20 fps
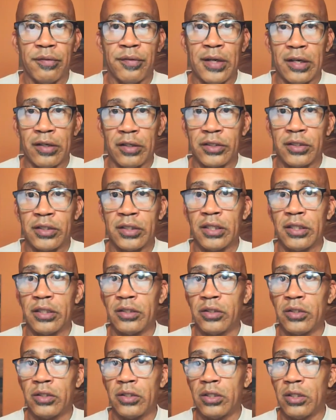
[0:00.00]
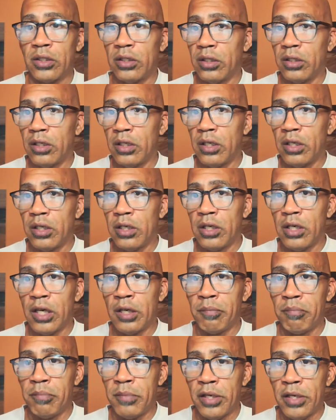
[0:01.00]
Farah says,
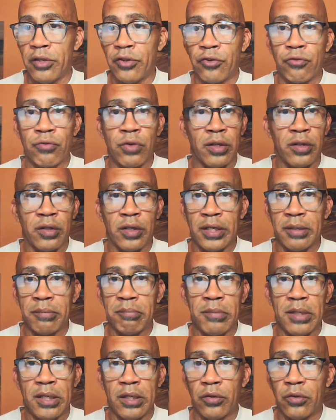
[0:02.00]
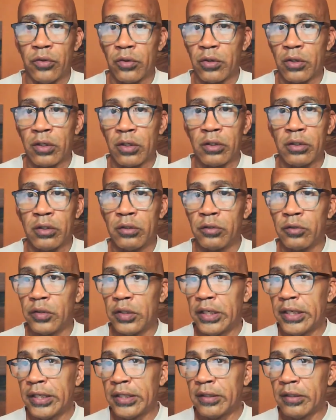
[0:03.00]
administrator and mentor.
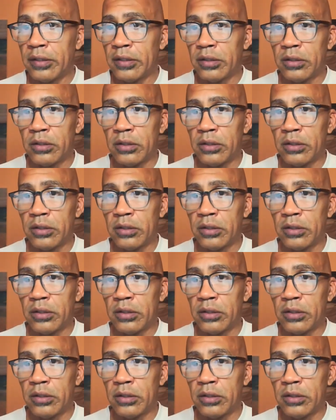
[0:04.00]
Great.